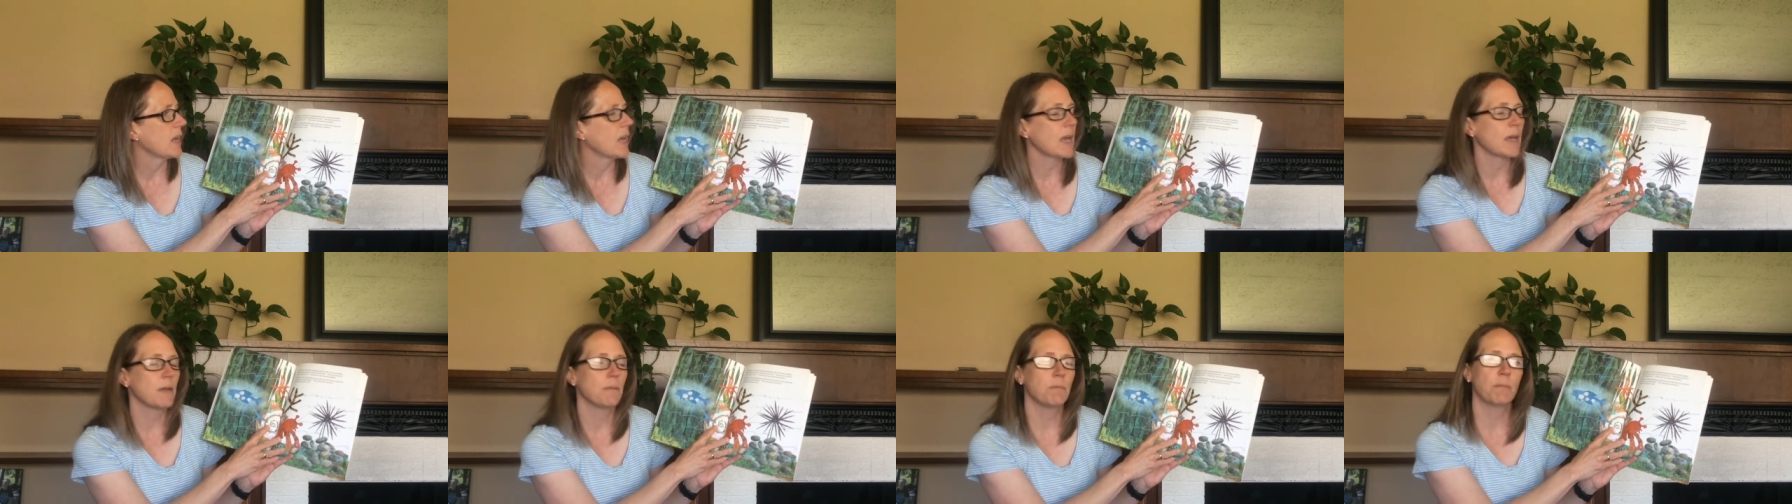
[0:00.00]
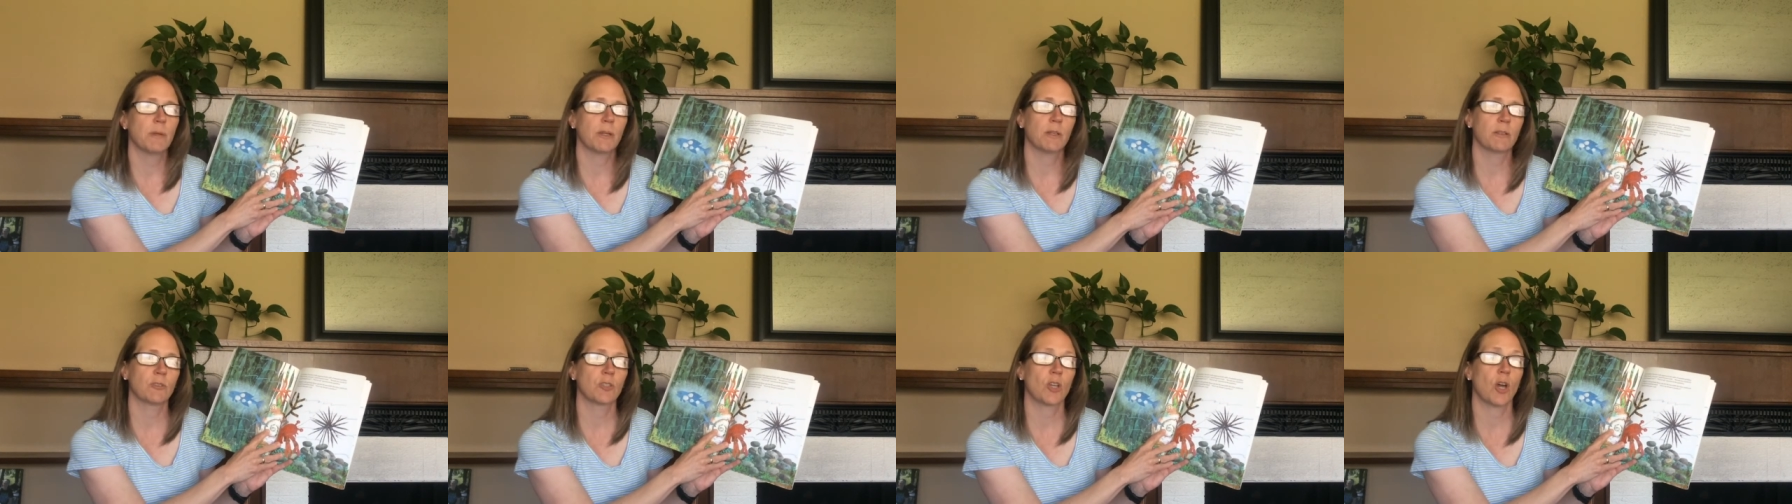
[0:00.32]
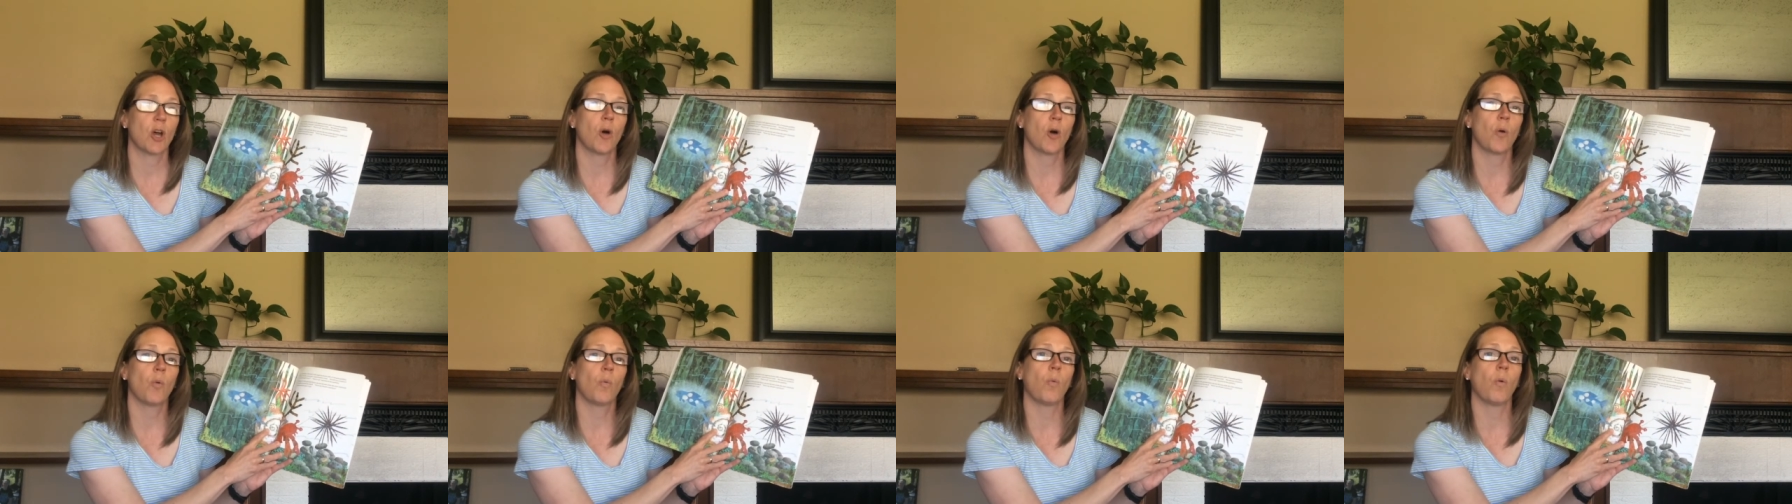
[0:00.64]
and built
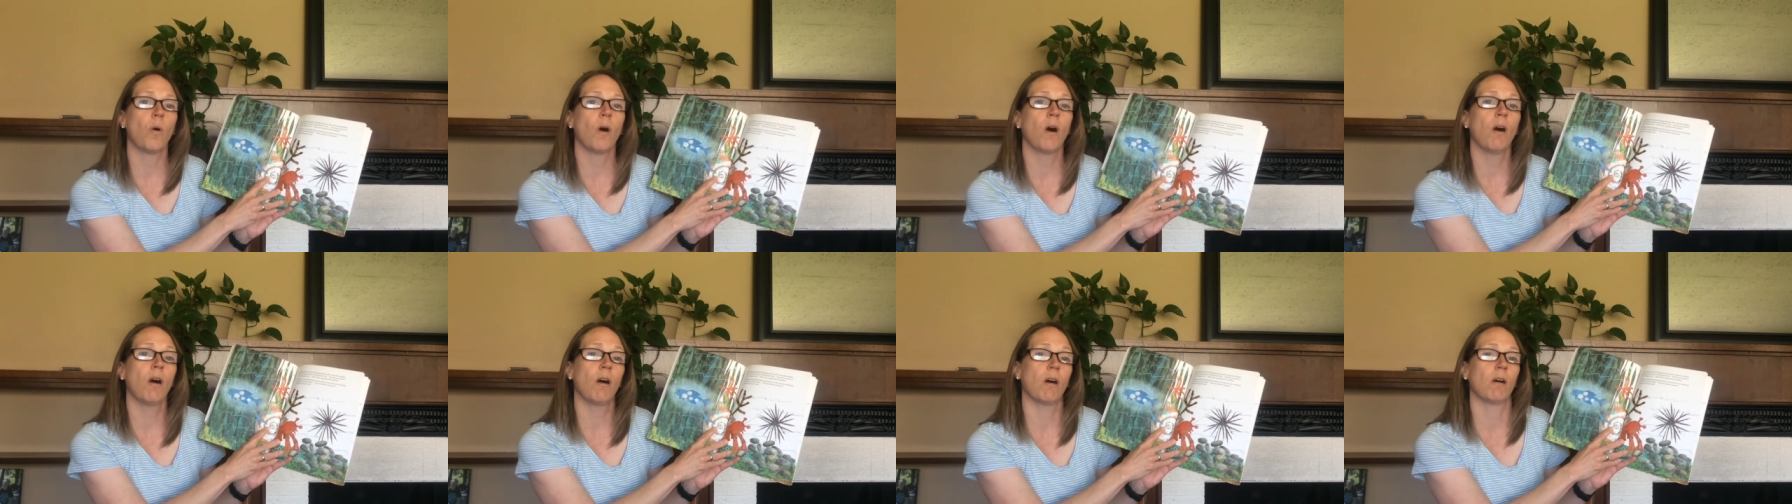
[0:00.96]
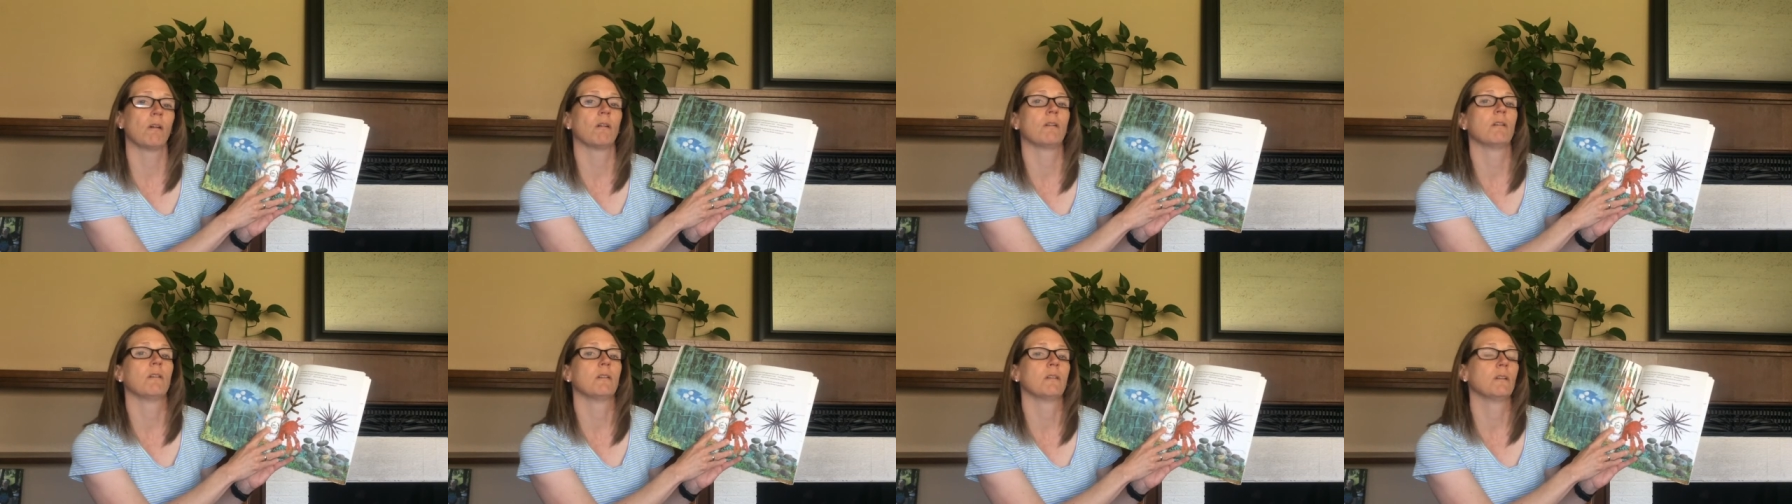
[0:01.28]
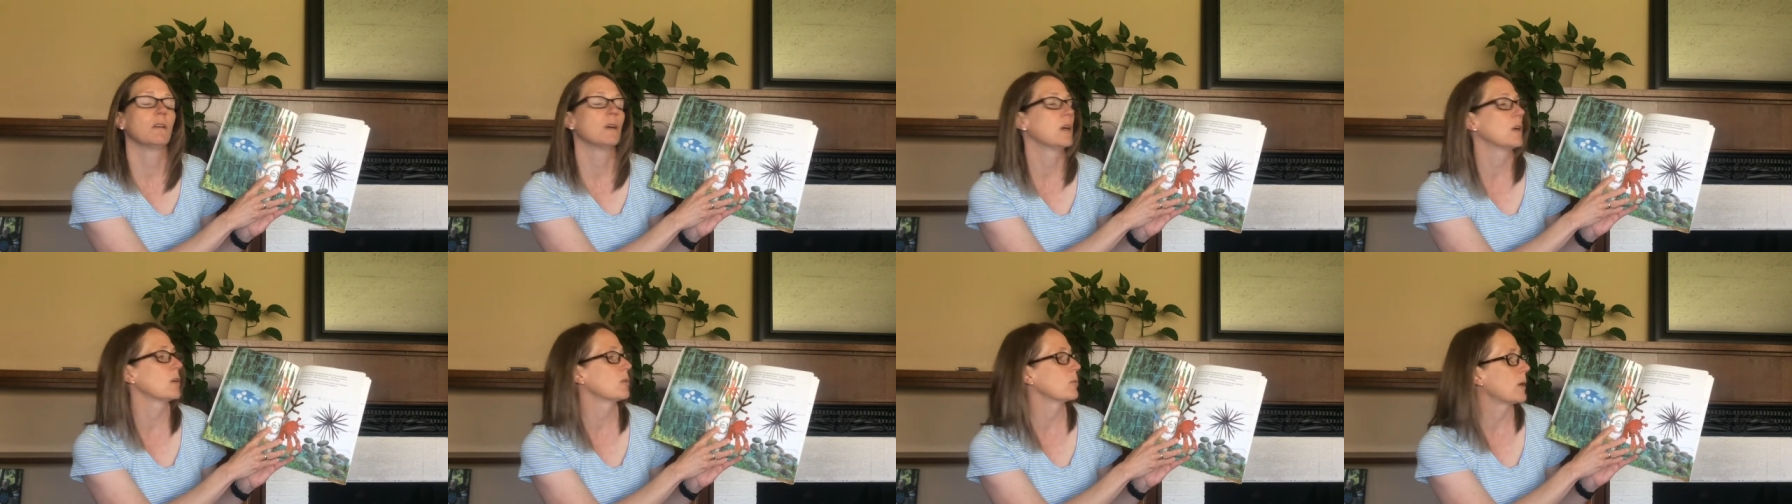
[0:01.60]
a wall
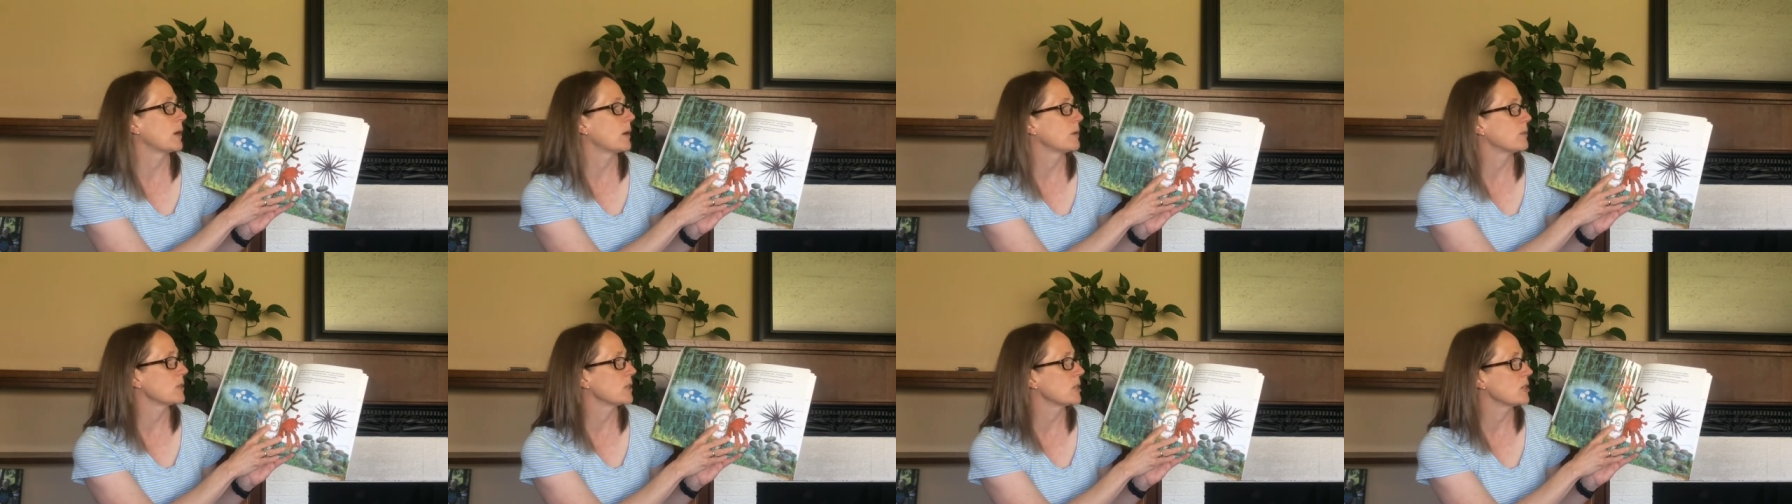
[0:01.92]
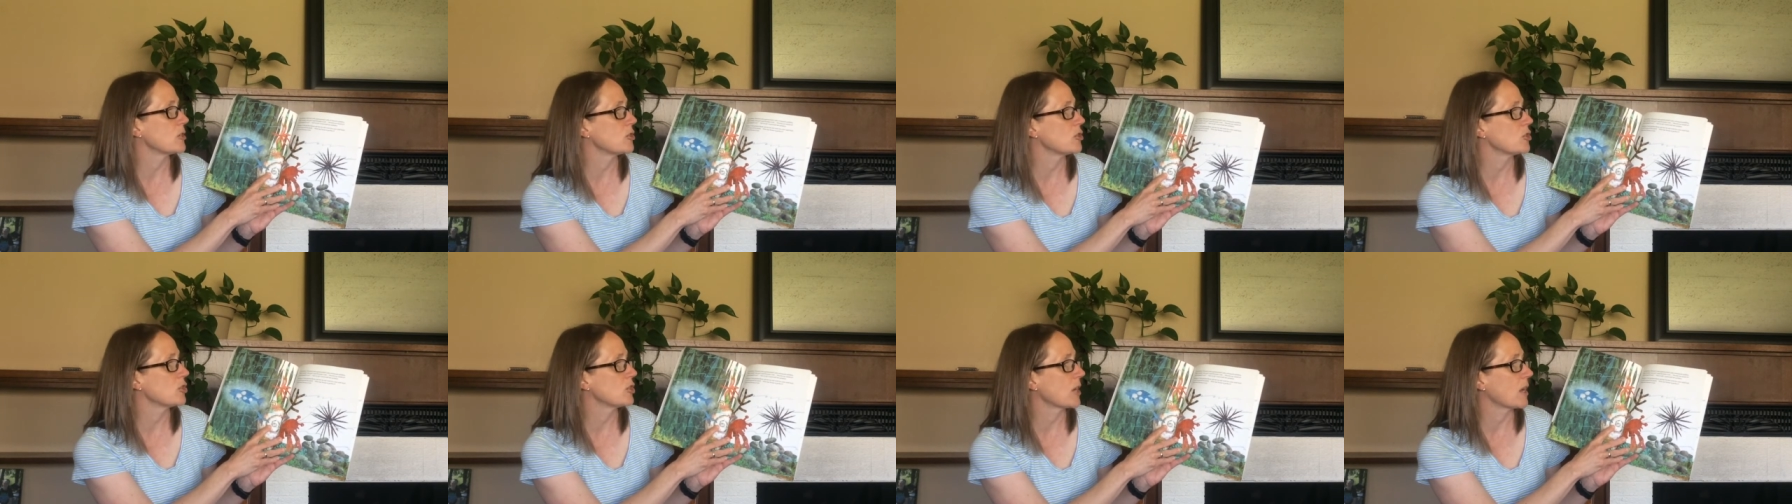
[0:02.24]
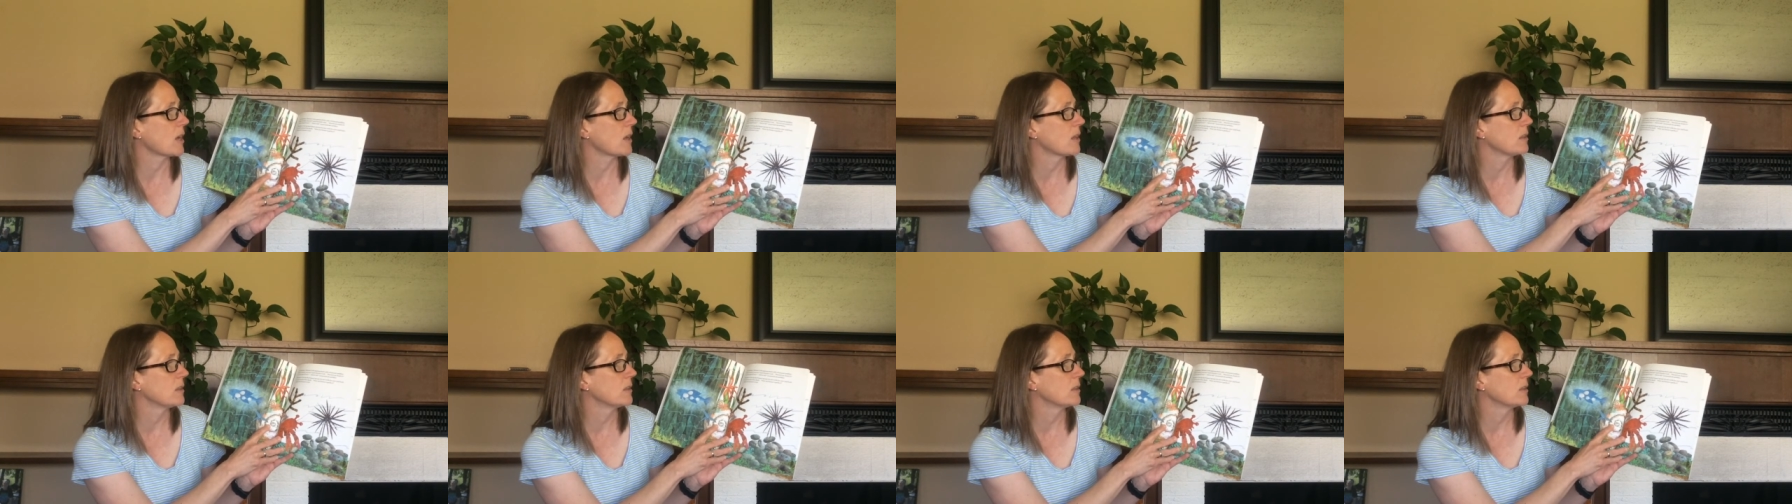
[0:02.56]
around his
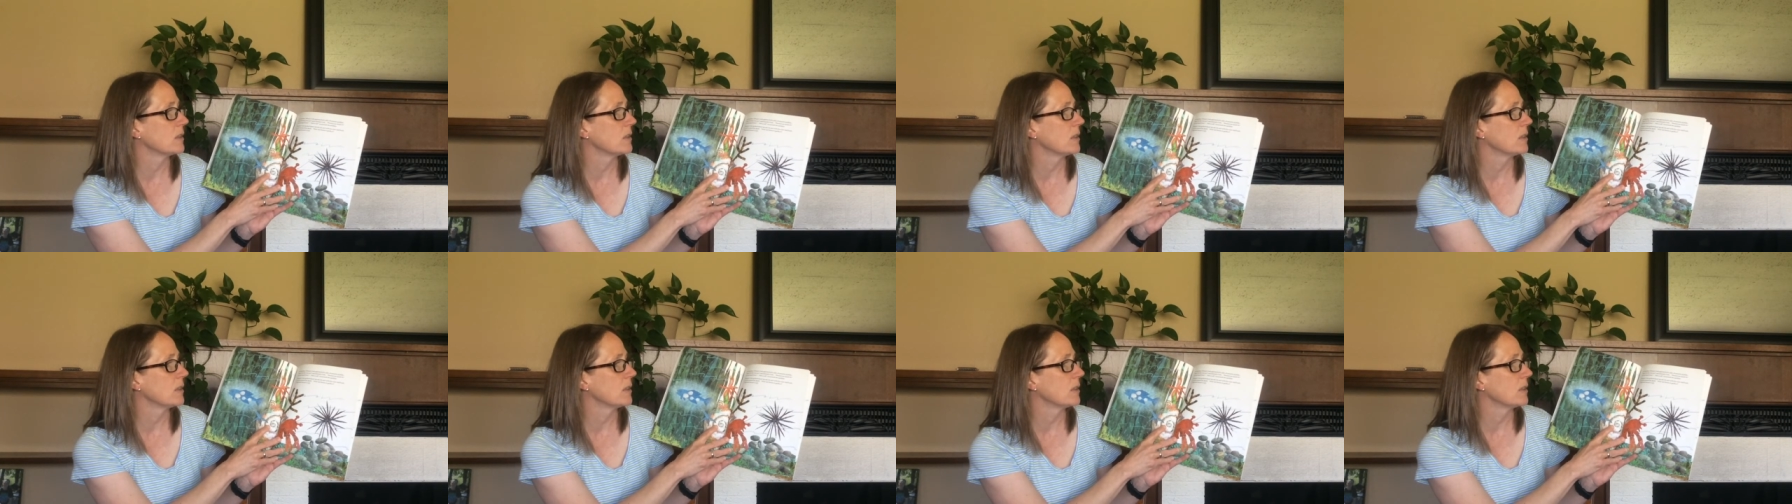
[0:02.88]
shell.